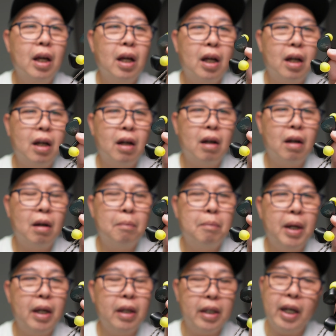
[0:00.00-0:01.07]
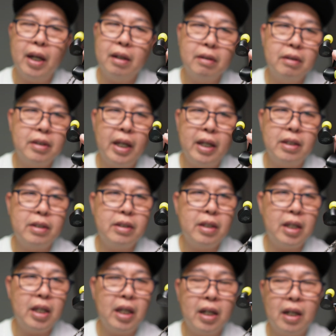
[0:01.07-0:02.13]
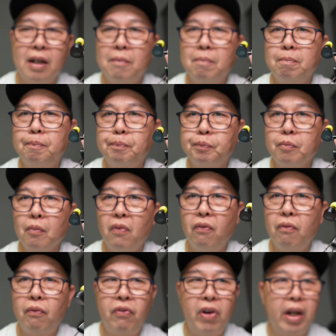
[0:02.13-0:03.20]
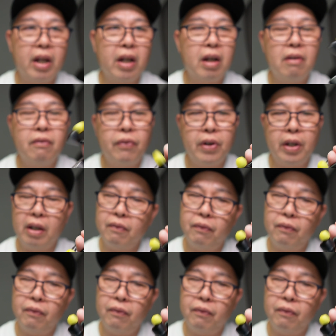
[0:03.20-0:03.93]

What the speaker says: But yeah, that's the fit and comfort.